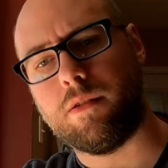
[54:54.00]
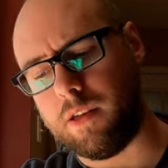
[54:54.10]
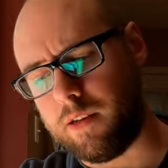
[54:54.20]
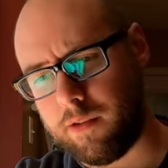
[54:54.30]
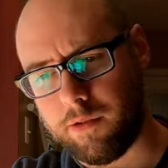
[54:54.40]
to
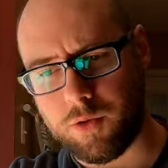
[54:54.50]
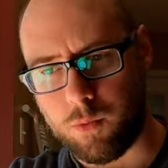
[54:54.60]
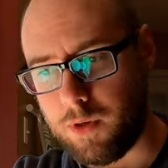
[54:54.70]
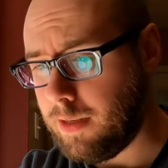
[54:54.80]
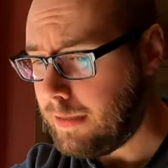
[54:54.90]
say that there's
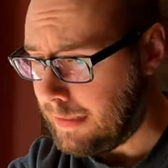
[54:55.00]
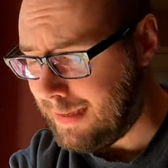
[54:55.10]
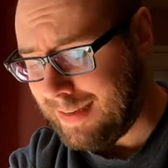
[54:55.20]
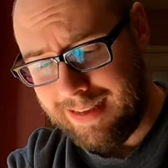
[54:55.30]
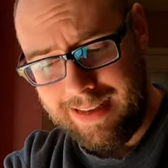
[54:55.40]
really
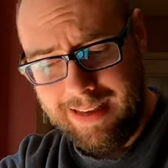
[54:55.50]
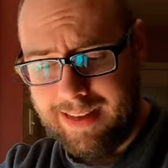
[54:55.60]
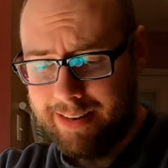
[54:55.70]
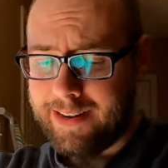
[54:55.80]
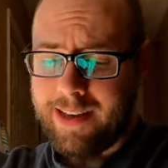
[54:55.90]

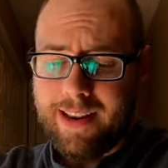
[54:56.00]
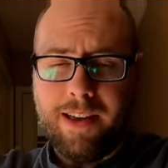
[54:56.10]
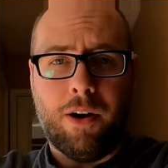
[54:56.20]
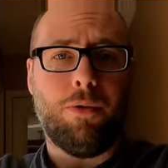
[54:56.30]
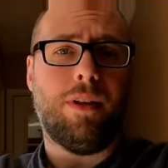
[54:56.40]
not
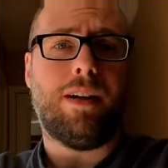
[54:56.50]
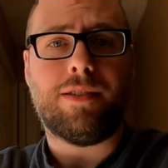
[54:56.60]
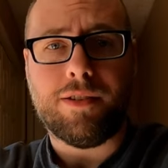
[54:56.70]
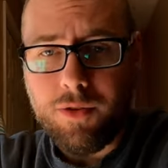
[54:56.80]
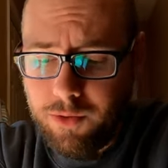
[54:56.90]
a whole lot
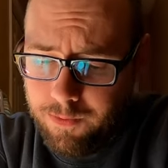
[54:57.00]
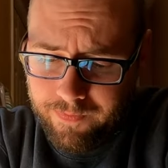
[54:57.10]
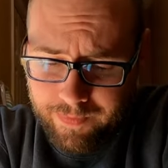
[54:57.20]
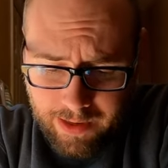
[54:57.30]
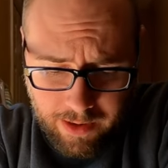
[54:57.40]
to do
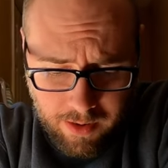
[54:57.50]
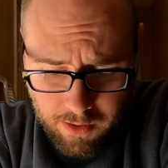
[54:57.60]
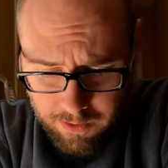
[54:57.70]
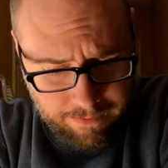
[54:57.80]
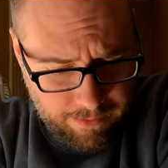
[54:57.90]
at
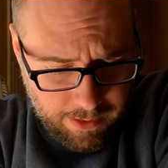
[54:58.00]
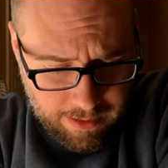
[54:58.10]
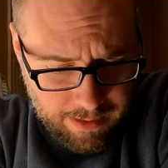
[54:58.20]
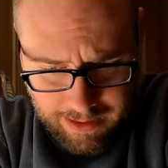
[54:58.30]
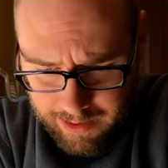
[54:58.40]
all to
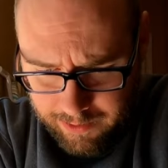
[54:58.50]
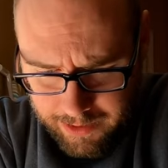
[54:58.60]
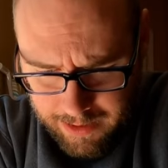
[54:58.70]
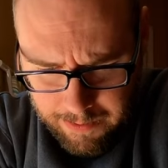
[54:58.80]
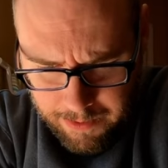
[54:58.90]
this
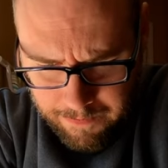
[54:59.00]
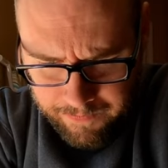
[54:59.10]
cyanotype.